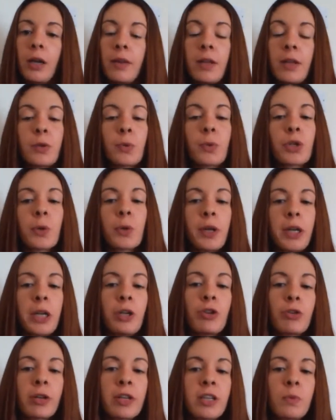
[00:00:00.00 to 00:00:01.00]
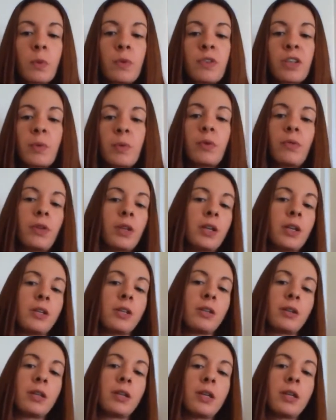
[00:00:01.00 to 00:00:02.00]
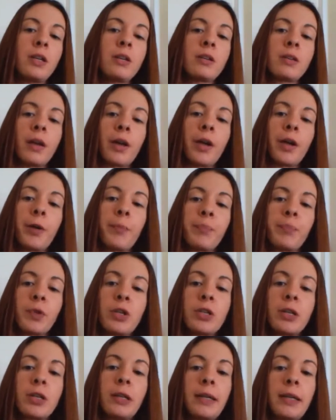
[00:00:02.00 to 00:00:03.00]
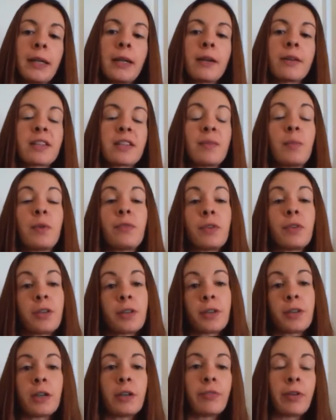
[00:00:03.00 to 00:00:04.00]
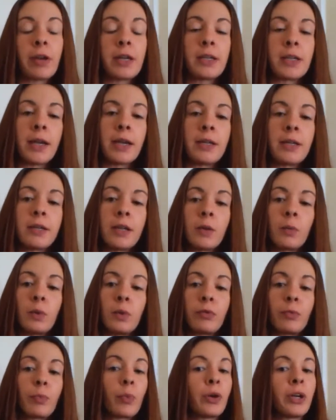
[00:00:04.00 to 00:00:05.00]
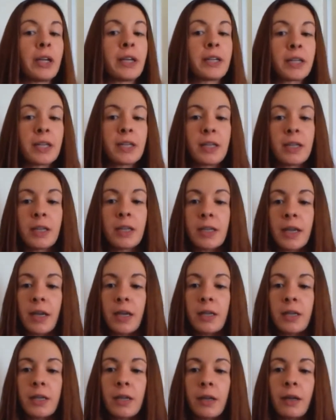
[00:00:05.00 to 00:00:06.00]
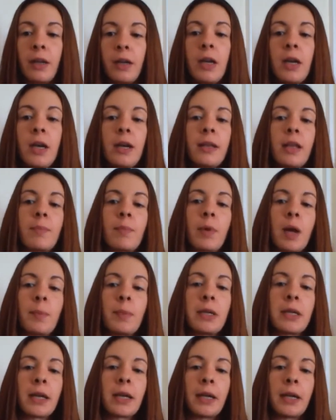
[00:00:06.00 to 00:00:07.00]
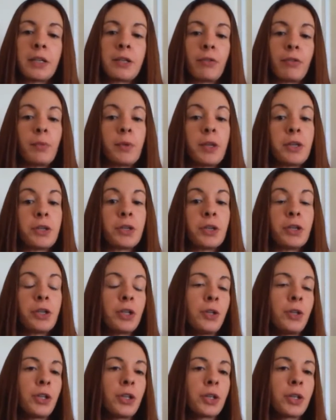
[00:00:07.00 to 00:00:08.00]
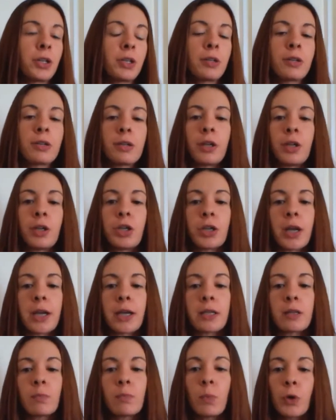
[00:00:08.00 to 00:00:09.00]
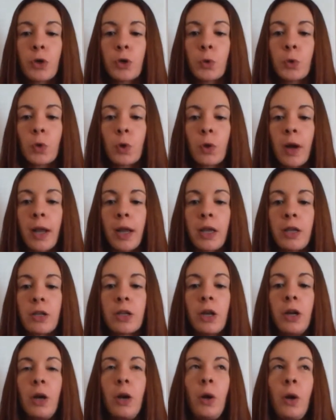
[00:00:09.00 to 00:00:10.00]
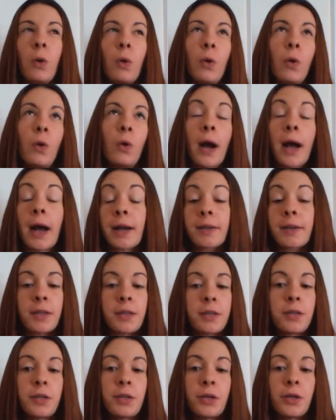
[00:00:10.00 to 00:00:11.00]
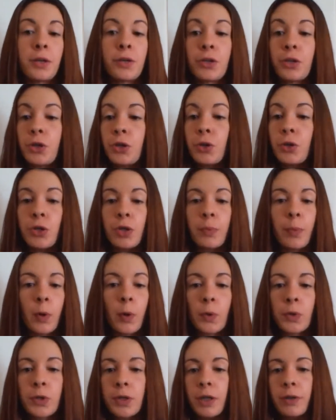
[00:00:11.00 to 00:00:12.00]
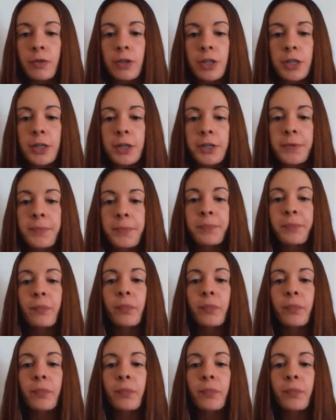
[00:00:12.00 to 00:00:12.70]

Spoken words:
There's also an interest with some of these studies to link some of the survey data with pre-existing data that might be collected from the institutions, such as module grades or access to student support services.